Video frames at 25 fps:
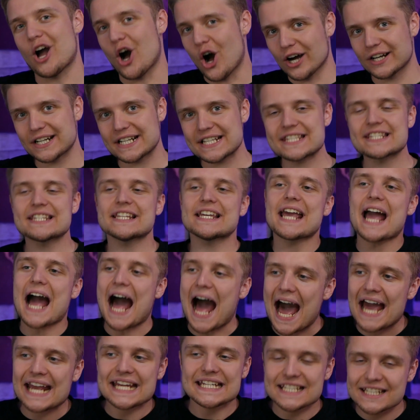honestly,
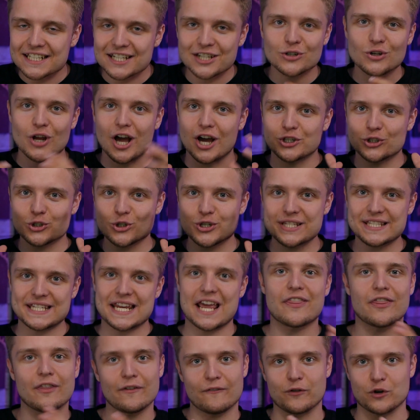I didn't
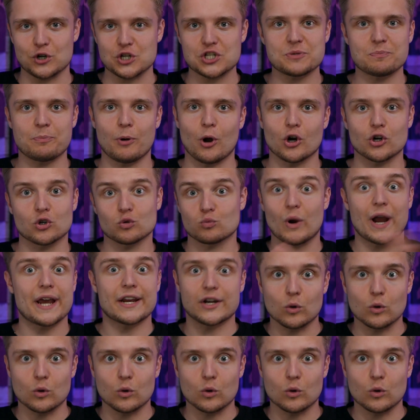understand the first part right